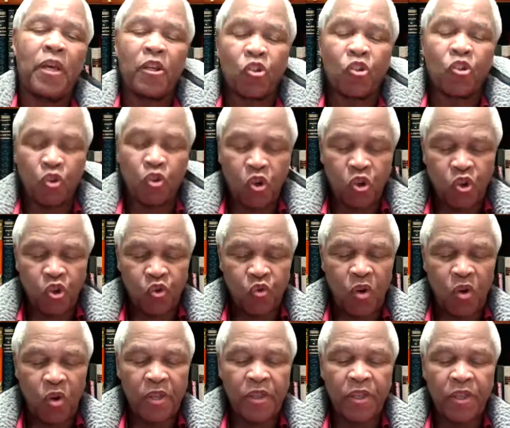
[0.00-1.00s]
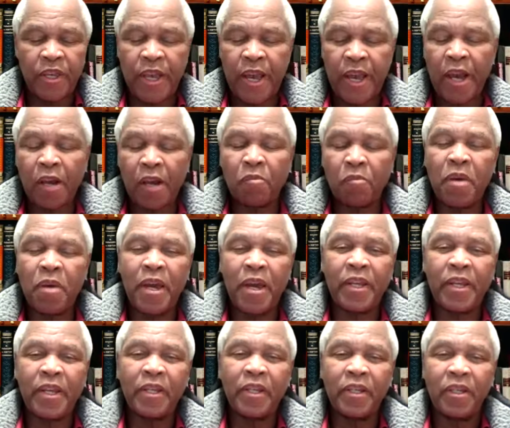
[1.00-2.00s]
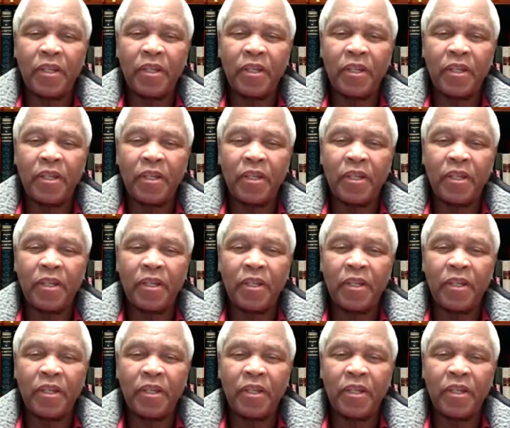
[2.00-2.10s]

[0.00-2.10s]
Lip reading: Joshua, the young man,